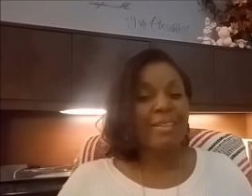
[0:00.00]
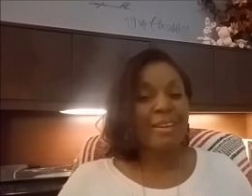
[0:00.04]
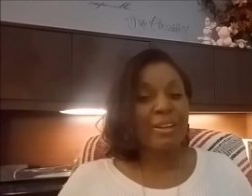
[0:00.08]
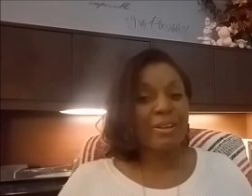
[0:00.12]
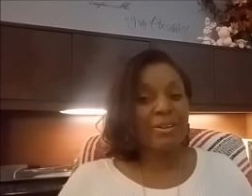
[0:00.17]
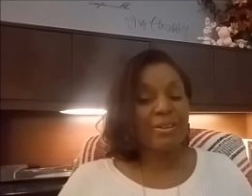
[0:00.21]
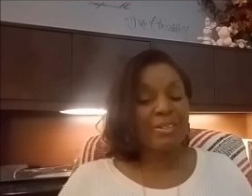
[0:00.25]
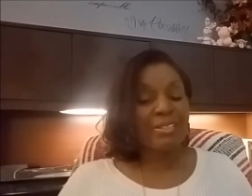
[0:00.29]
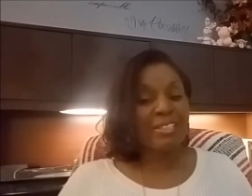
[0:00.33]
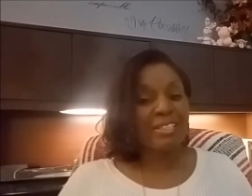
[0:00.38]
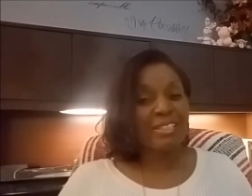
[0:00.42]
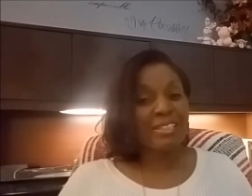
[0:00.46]

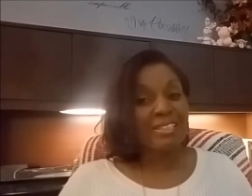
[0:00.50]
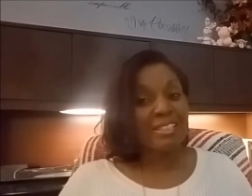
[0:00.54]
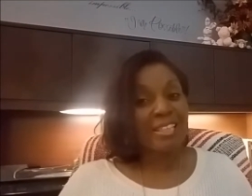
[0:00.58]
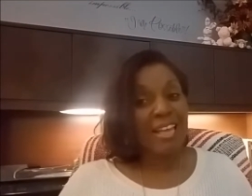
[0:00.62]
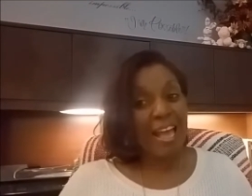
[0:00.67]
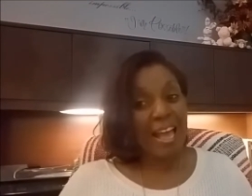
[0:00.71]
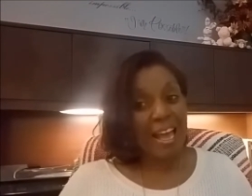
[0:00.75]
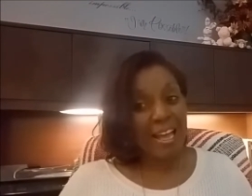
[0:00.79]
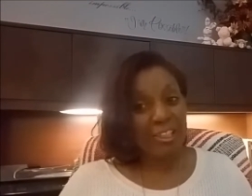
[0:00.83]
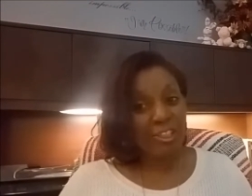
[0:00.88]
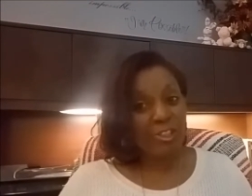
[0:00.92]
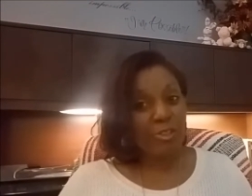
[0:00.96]
There is
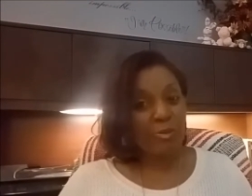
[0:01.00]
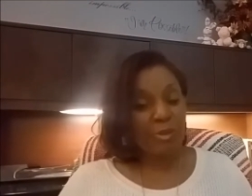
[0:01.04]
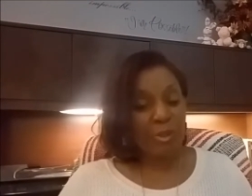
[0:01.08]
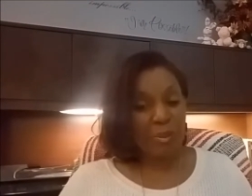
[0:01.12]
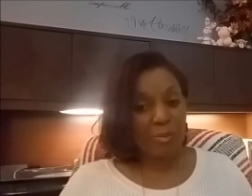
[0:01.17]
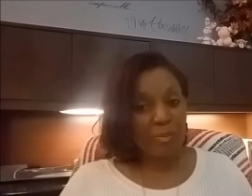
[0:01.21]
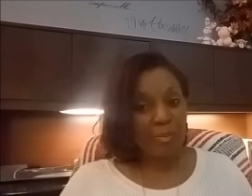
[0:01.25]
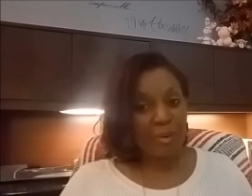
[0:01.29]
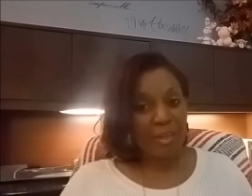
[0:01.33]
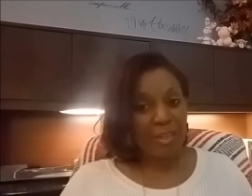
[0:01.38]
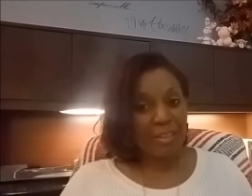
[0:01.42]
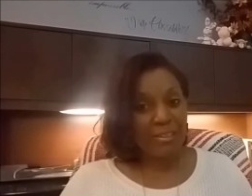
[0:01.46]

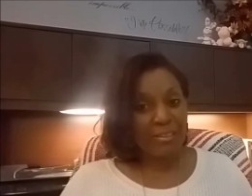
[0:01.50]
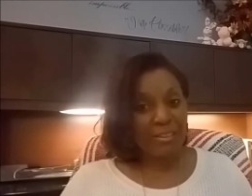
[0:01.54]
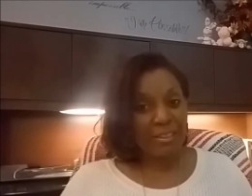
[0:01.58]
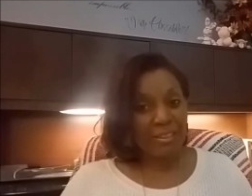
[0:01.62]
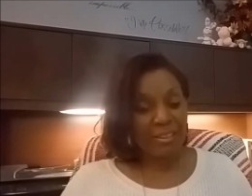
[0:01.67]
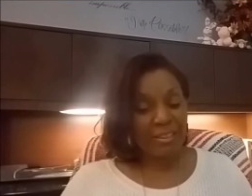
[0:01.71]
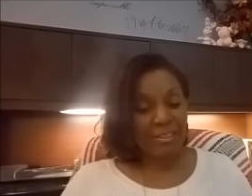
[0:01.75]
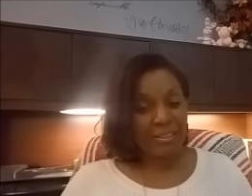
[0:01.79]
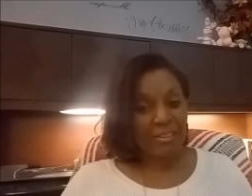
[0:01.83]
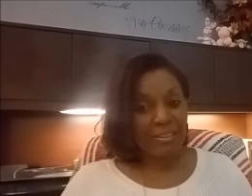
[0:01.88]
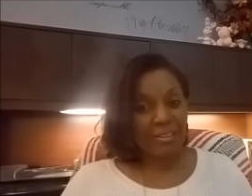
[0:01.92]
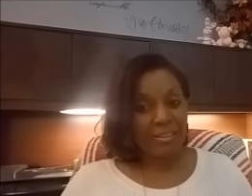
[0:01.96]
attachment
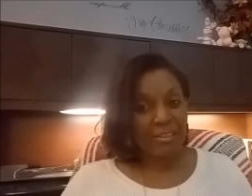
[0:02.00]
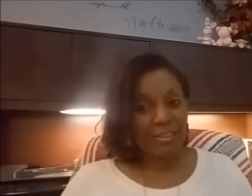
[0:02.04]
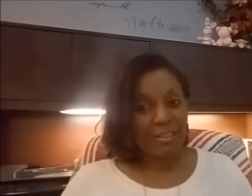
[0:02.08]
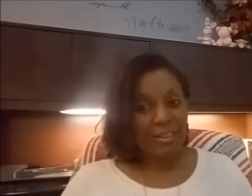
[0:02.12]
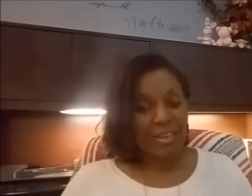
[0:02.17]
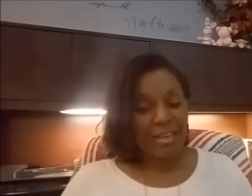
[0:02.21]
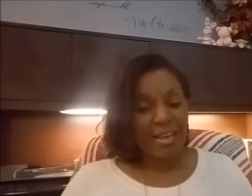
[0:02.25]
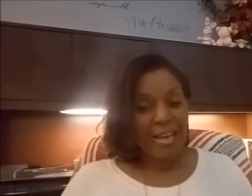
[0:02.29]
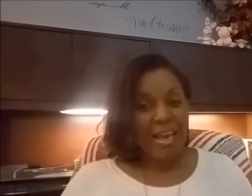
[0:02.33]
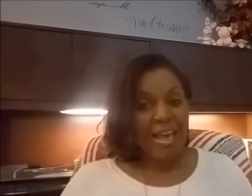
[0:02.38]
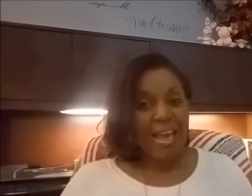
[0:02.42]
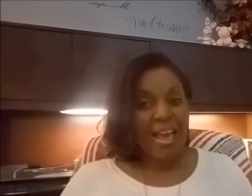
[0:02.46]
bonding,
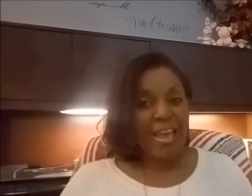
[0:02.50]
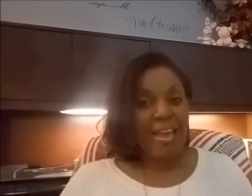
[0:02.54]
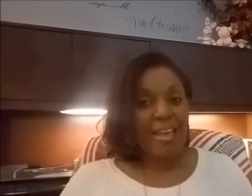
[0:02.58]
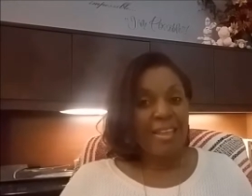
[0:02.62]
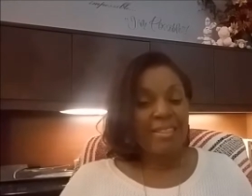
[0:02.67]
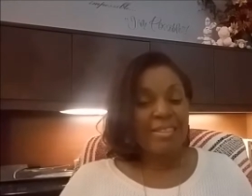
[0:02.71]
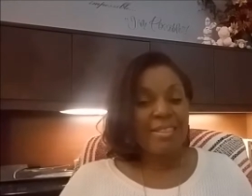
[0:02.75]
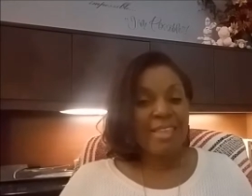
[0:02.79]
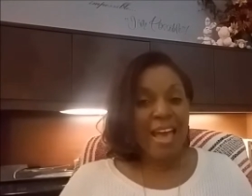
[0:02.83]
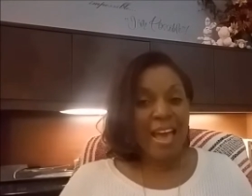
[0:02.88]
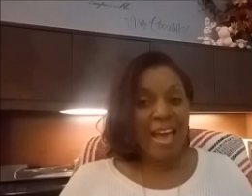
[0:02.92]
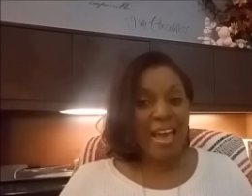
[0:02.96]

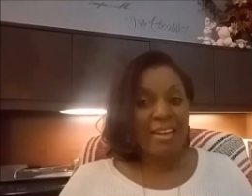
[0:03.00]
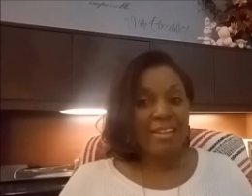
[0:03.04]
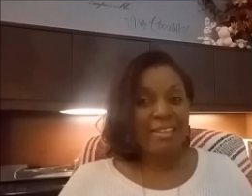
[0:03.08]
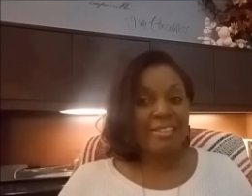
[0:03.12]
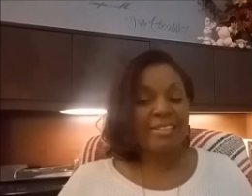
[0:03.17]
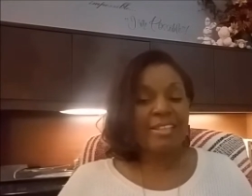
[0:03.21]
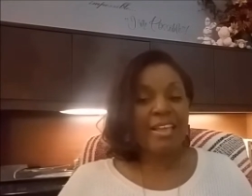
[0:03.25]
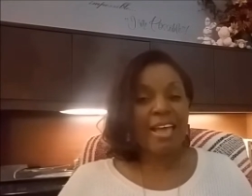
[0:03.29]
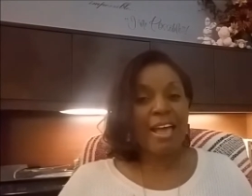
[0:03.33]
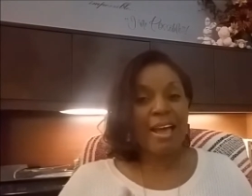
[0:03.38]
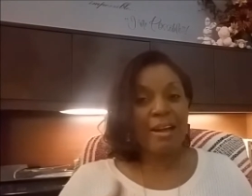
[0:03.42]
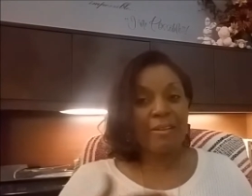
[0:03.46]
and that
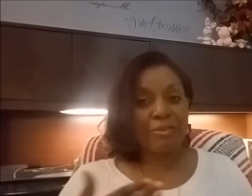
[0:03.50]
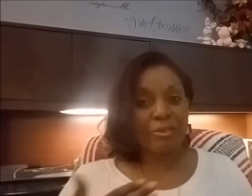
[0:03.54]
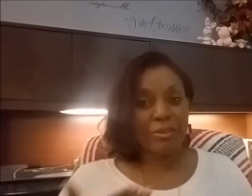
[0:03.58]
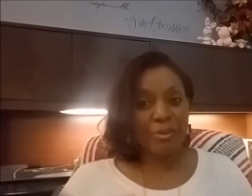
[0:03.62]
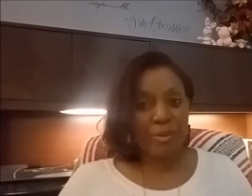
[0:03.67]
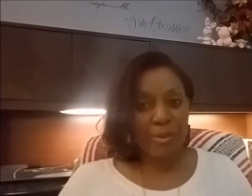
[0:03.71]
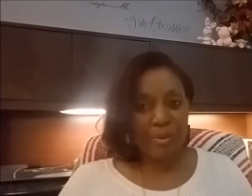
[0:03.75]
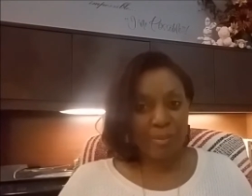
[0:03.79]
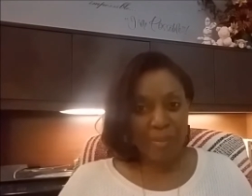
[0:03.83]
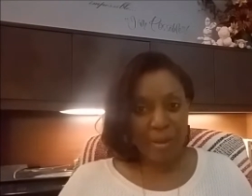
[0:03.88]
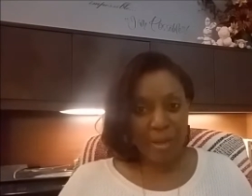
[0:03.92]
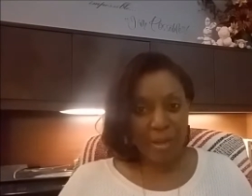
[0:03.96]
is after
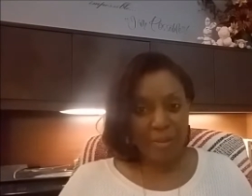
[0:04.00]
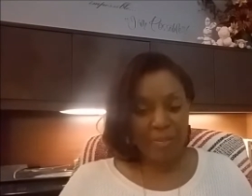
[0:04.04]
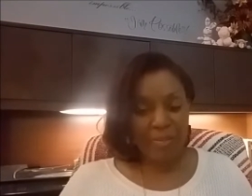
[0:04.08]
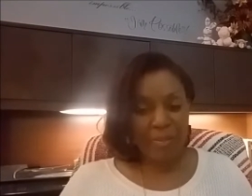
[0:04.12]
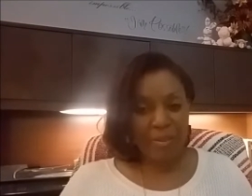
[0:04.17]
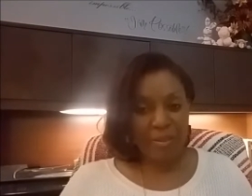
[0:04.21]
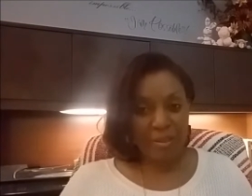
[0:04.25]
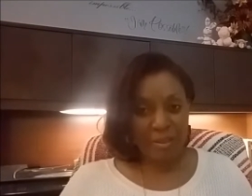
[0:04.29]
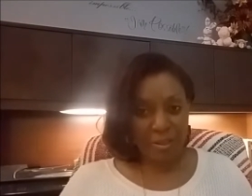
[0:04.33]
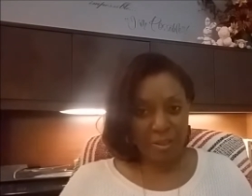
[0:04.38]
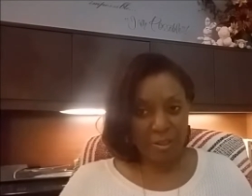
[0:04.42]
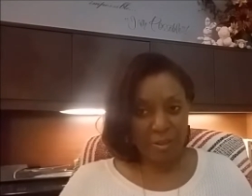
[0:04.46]
the
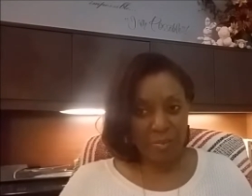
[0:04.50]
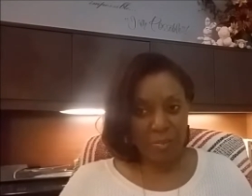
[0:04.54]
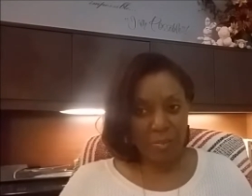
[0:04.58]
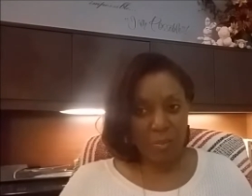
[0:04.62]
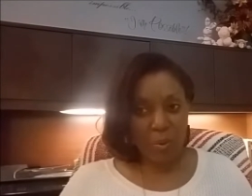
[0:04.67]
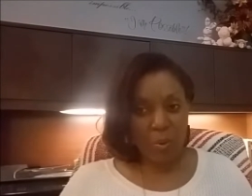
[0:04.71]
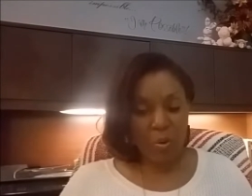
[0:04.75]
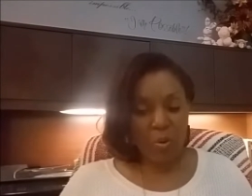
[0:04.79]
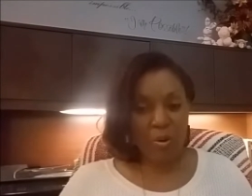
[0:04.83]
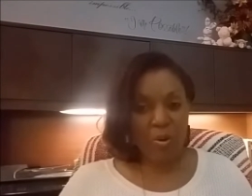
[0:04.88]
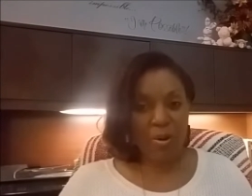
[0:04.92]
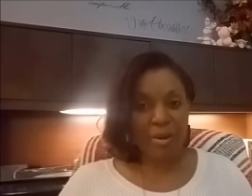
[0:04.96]
baby is
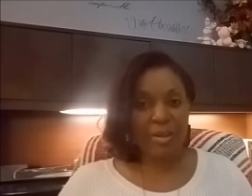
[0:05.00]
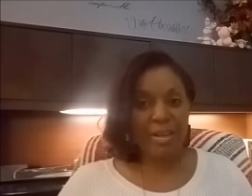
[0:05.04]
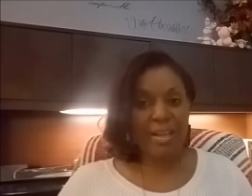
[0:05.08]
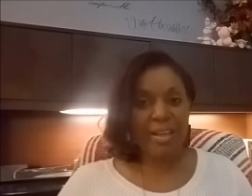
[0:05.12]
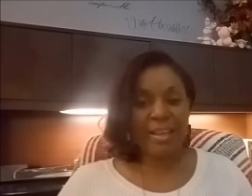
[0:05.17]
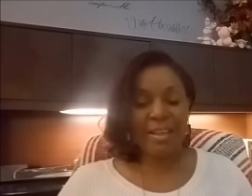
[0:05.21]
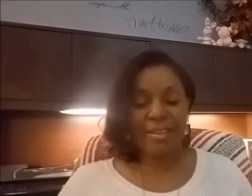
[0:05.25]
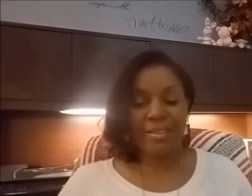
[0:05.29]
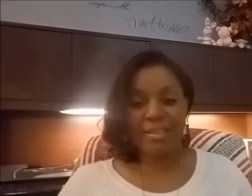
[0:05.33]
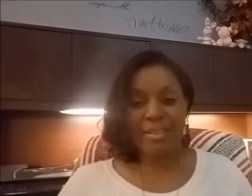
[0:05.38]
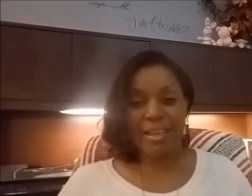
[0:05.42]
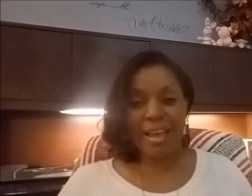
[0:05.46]
born,
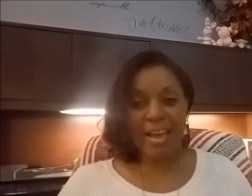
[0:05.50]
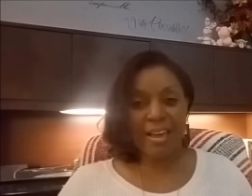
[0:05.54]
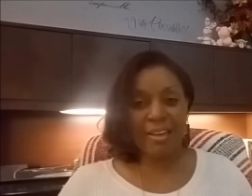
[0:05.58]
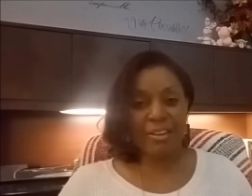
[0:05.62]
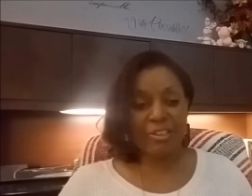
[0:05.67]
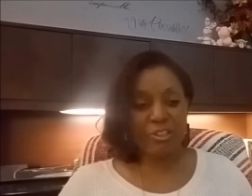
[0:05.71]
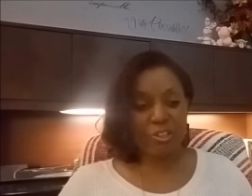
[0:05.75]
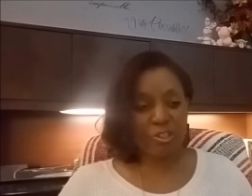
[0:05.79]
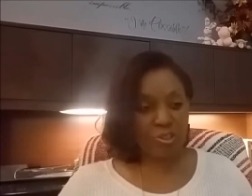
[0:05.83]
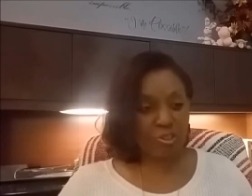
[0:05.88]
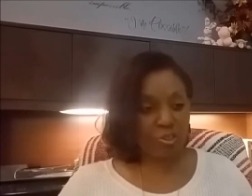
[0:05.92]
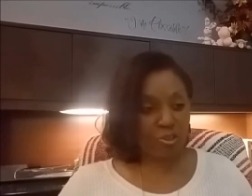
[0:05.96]
and that
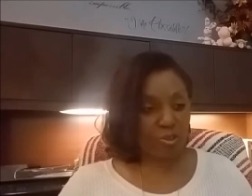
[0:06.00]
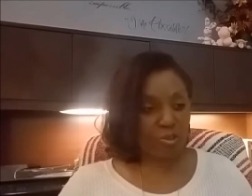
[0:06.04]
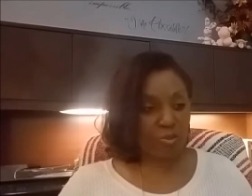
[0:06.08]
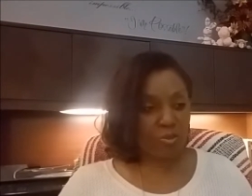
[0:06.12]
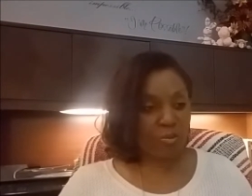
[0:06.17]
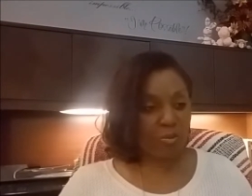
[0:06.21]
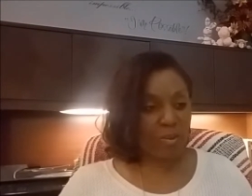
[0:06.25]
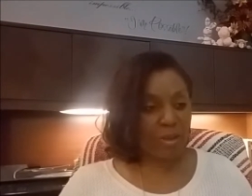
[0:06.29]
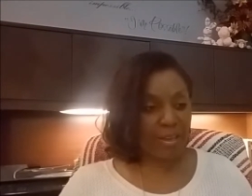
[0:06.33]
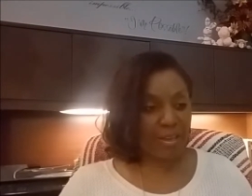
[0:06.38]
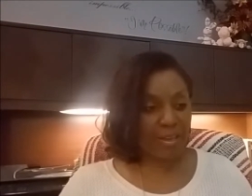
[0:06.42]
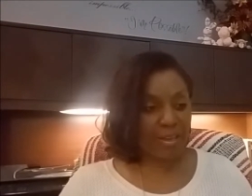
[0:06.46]
is
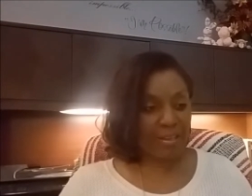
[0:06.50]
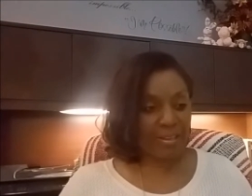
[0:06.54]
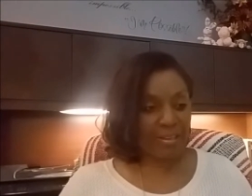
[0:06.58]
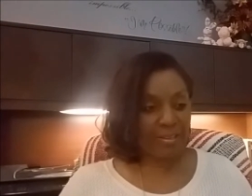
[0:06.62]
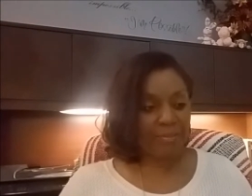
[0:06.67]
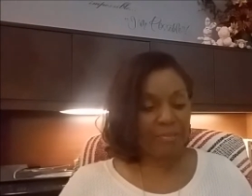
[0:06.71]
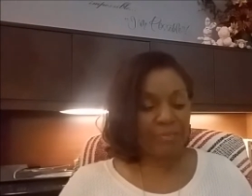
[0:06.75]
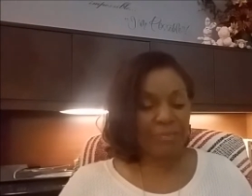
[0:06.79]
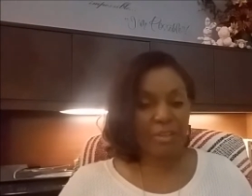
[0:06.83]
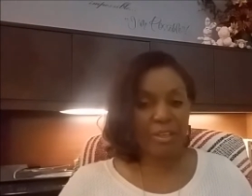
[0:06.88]
two-way.